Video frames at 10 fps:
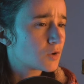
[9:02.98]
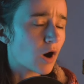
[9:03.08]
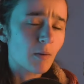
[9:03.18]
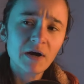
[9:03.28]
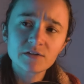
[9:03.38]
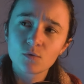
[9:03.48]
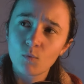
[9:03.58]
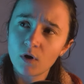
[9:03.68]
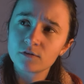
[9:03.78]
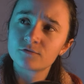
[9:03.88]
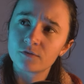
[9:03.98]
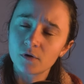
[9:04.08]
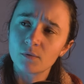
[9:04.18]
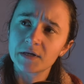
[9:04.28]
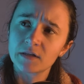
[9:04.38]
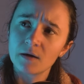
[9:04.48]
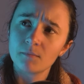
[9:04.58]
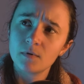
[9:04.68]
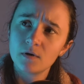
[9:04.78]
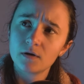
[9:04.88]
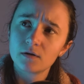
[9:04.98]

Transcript: Or am I the one following them?